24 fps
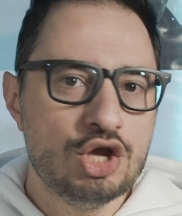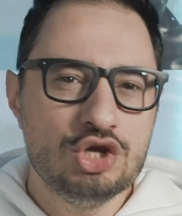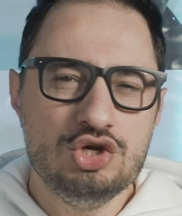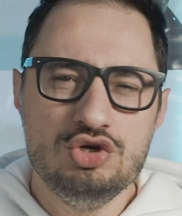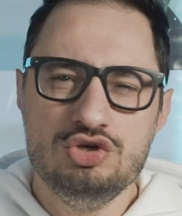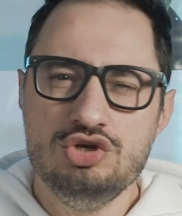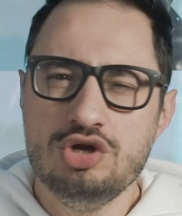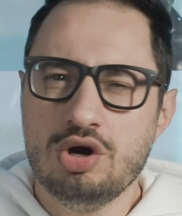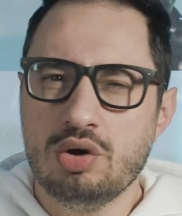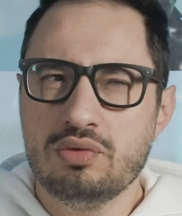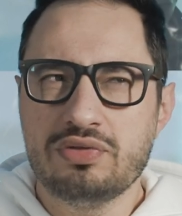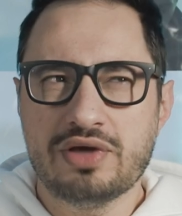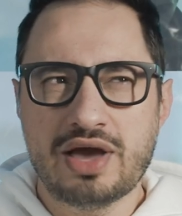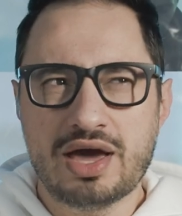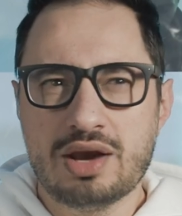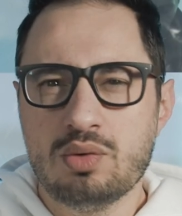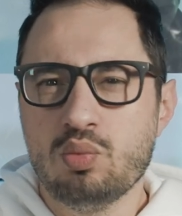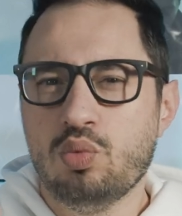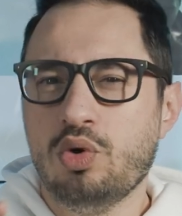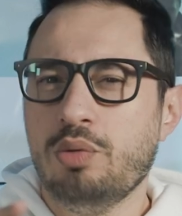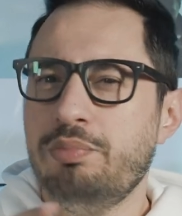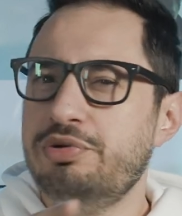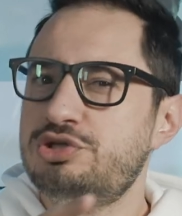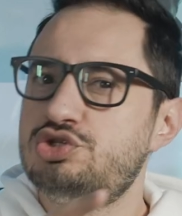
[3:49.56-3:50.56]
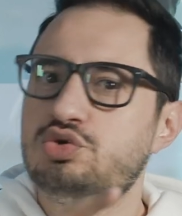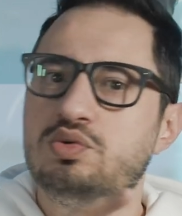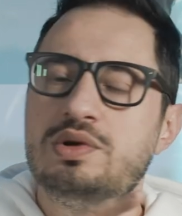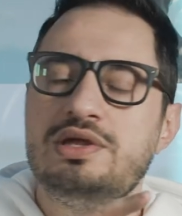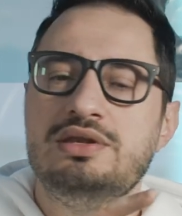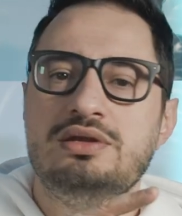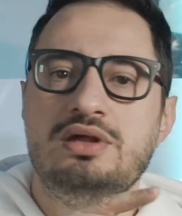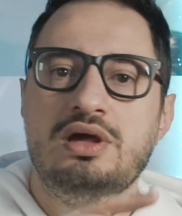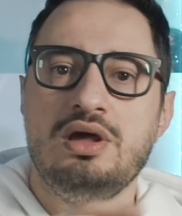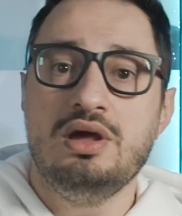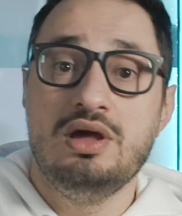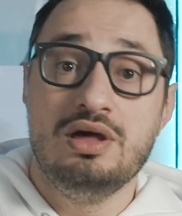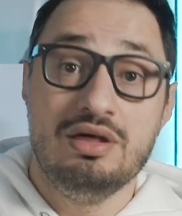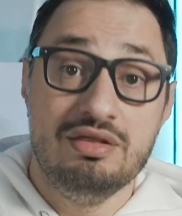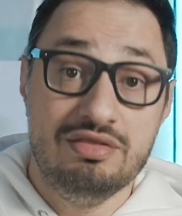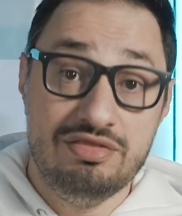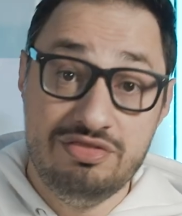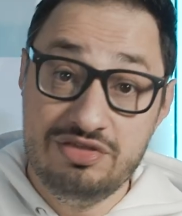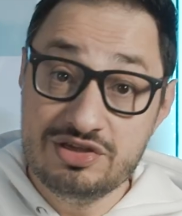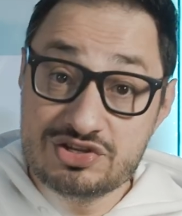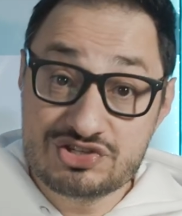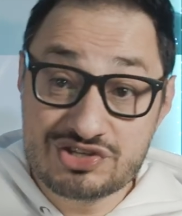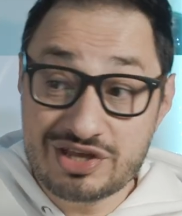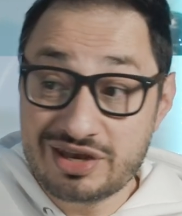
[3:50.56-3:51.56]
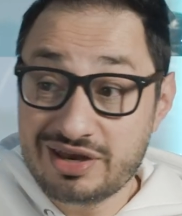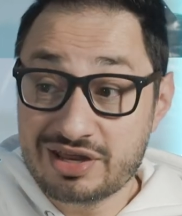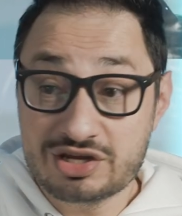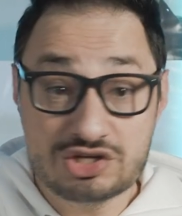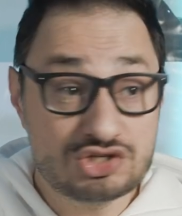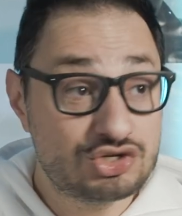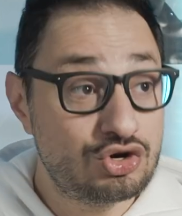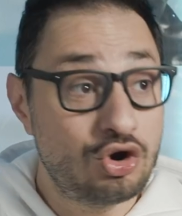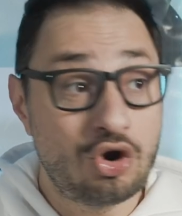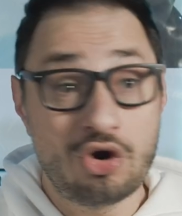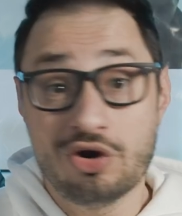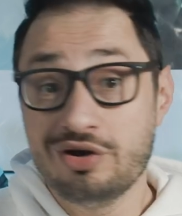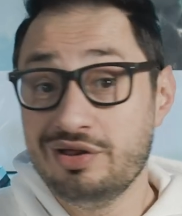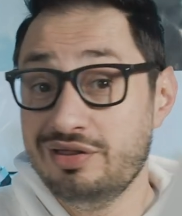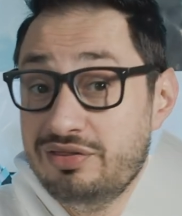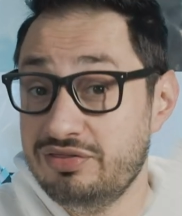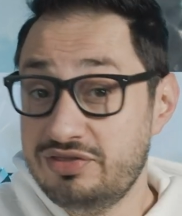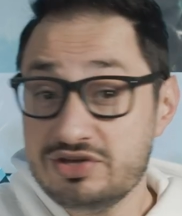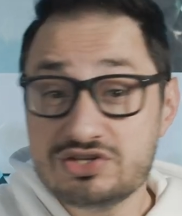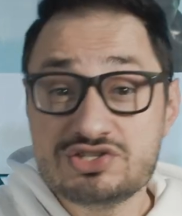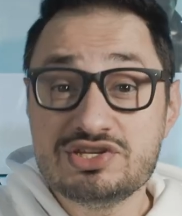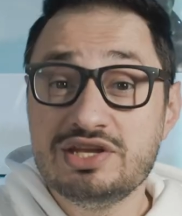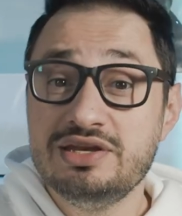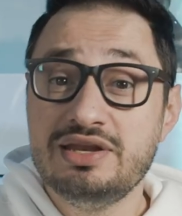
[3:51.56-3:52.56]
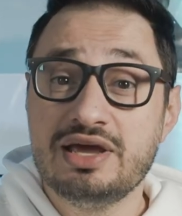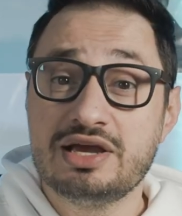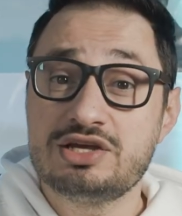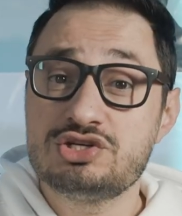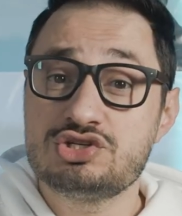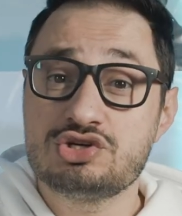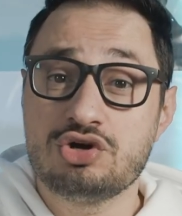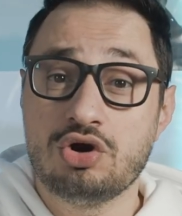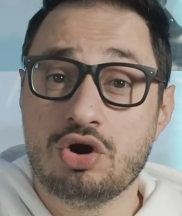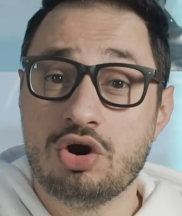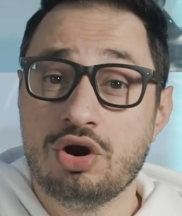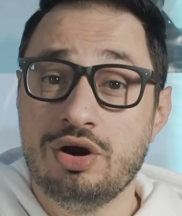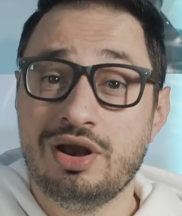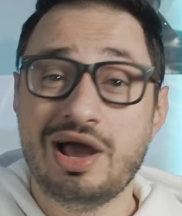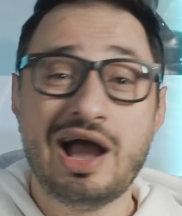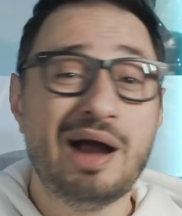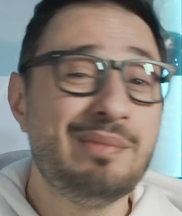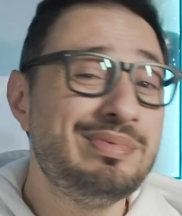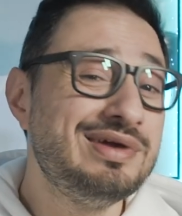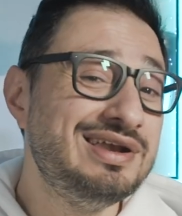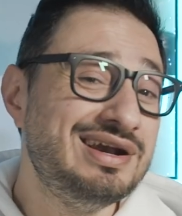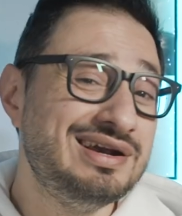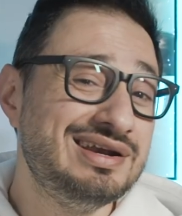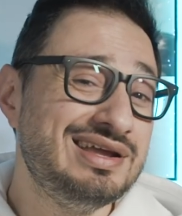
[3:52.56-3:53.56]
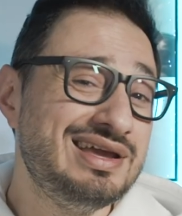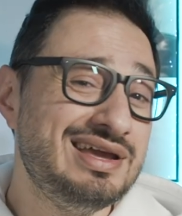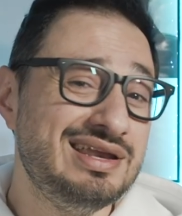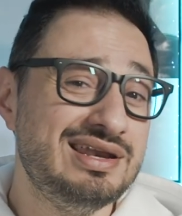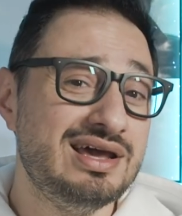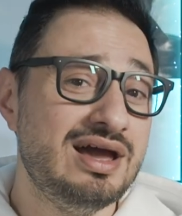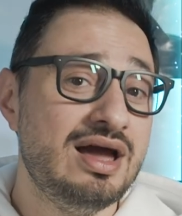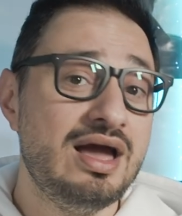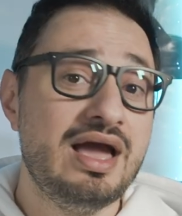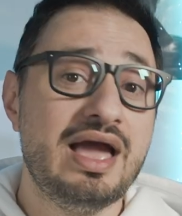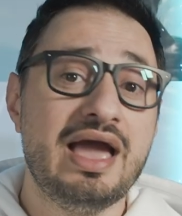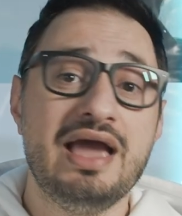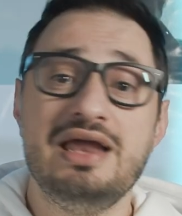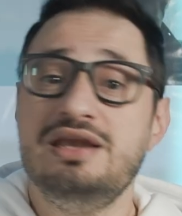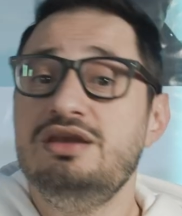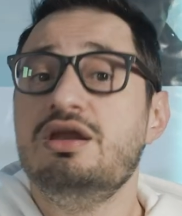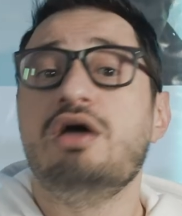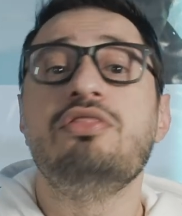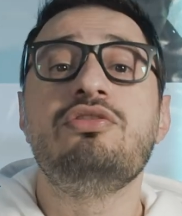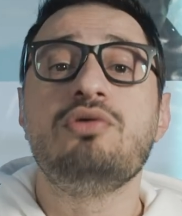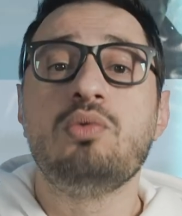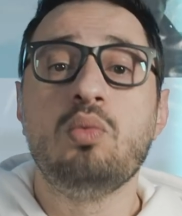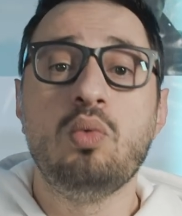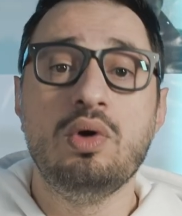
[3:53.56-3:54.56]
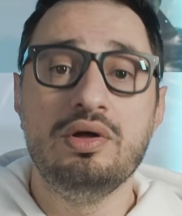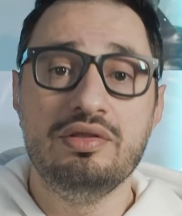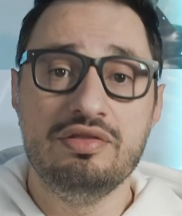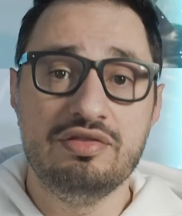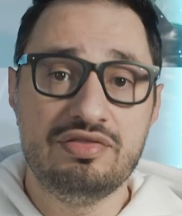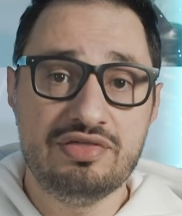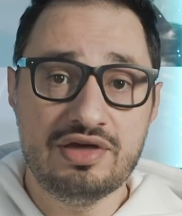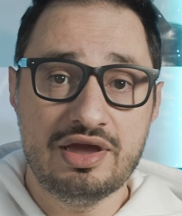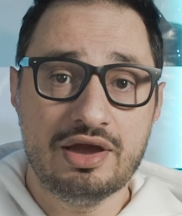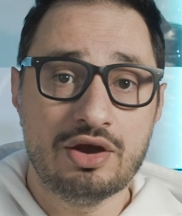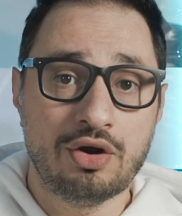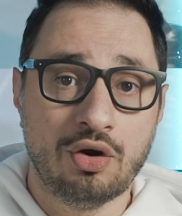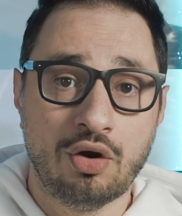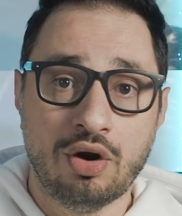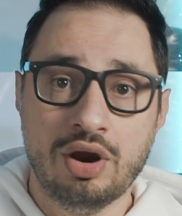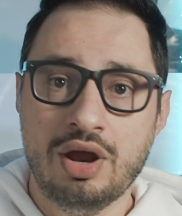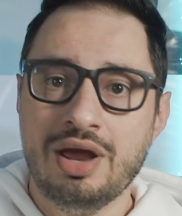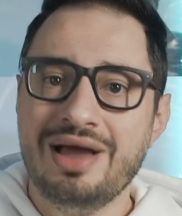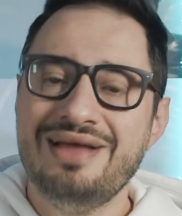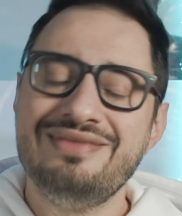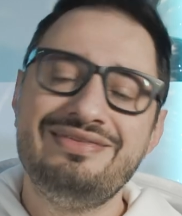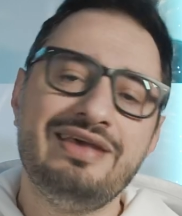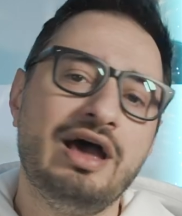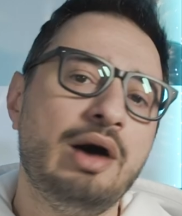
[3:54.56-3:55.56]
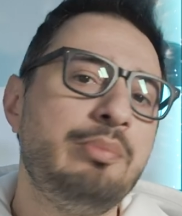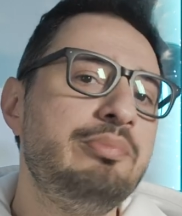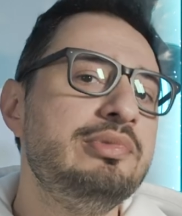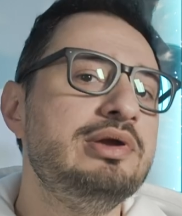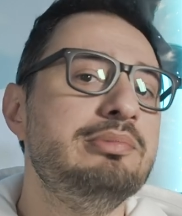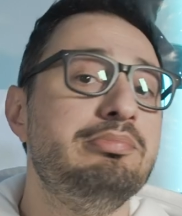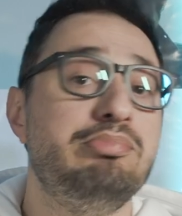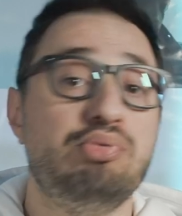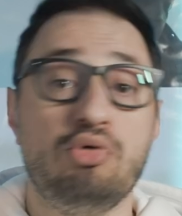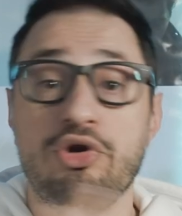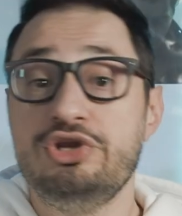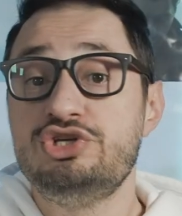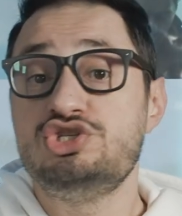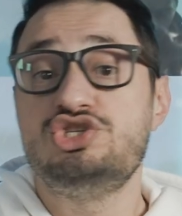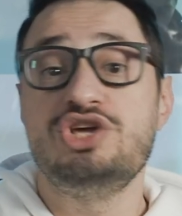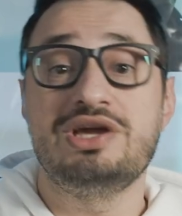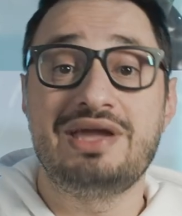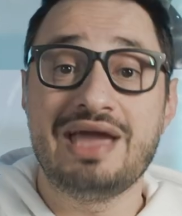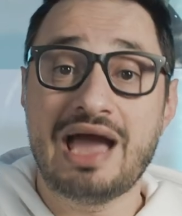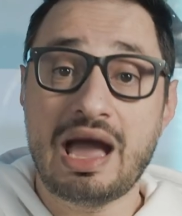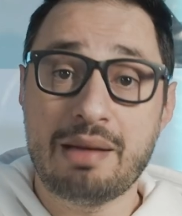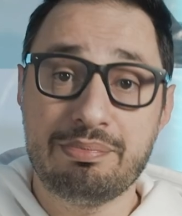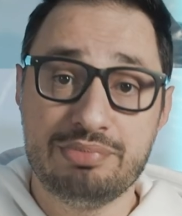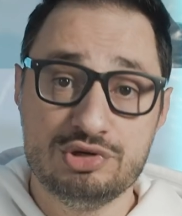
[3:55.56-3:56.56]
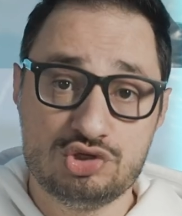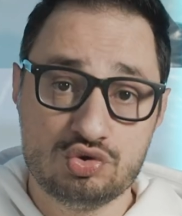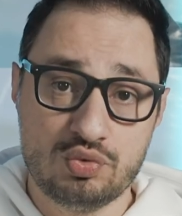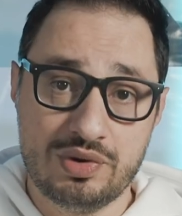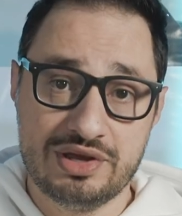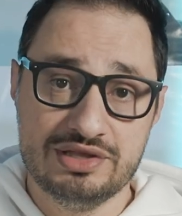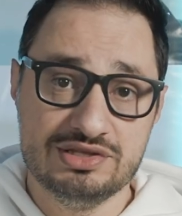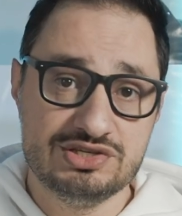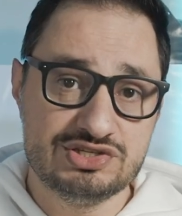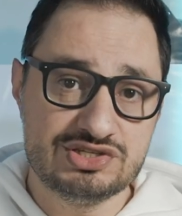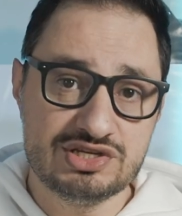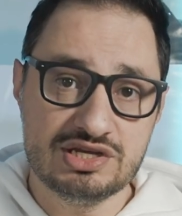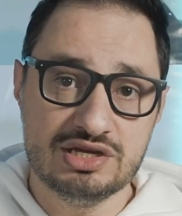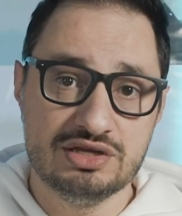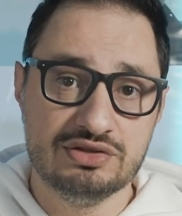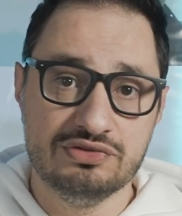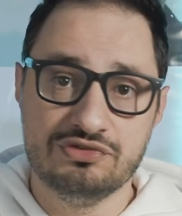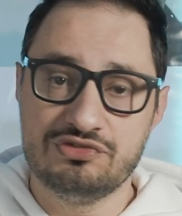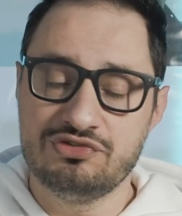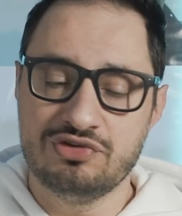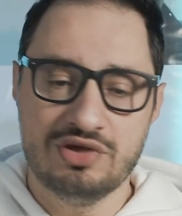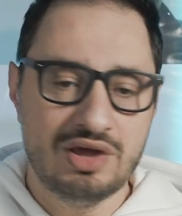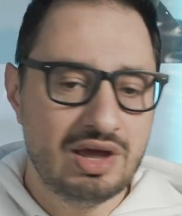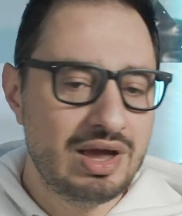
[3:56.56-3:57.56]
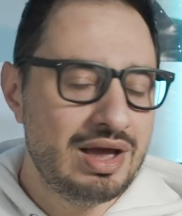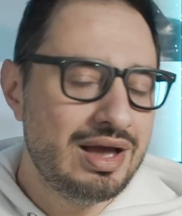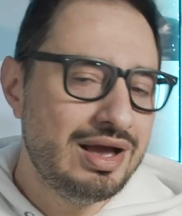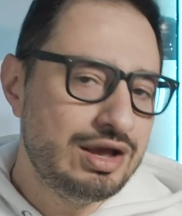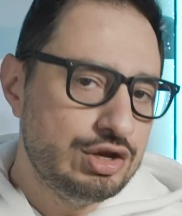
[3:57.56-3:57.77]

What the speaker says: You know that, well, between this index card and this index card, I'm going to need another one there to help me bridge the gap between scenes.